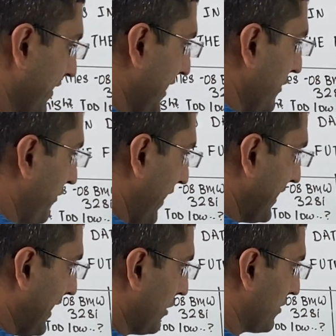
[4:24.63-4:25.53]
trying to
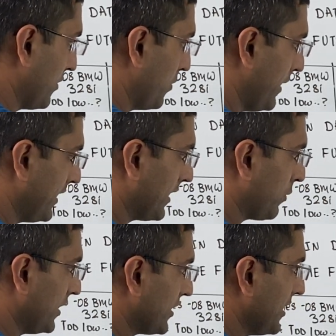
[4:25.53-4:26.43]
find out
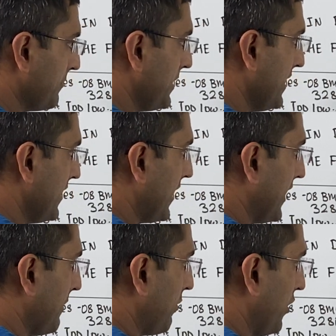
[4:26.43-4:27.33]
what's going to be the
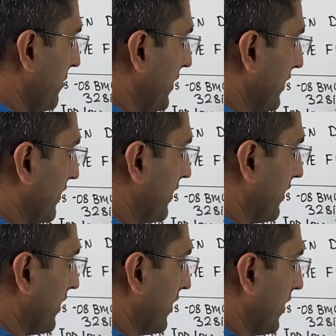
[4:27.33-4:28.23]
unemployment
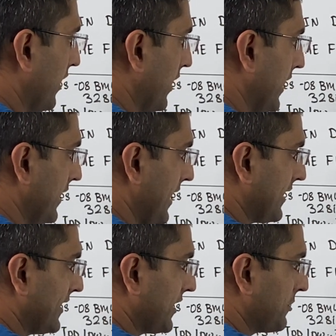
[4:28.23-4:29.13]
in the
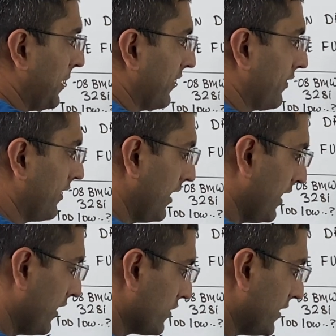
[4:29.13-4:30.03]
next 6 months.
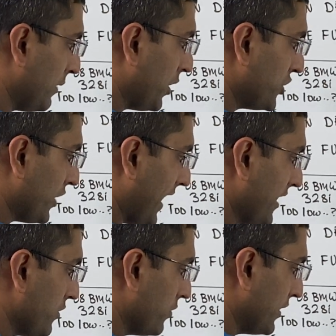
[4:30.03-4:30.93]
So then what you can
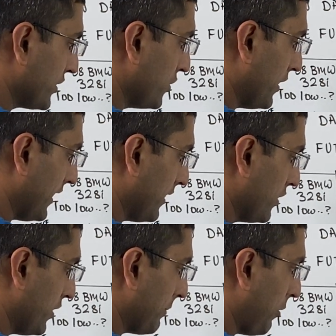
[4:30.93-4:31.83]
do is you
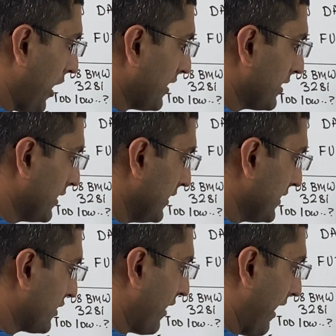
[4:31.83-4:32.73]
can plot
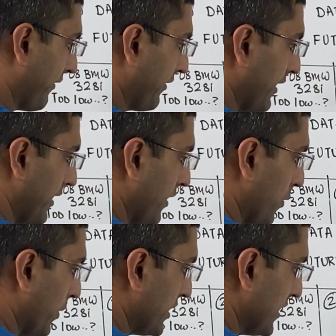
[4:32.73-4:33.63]
this graph,
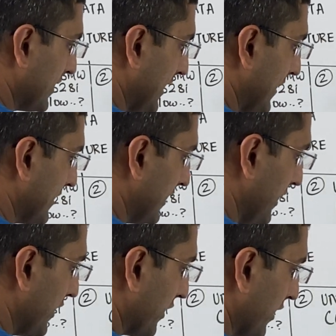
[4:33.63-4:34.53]
which just says
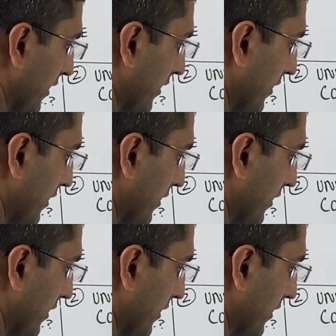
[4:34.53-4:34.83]
year.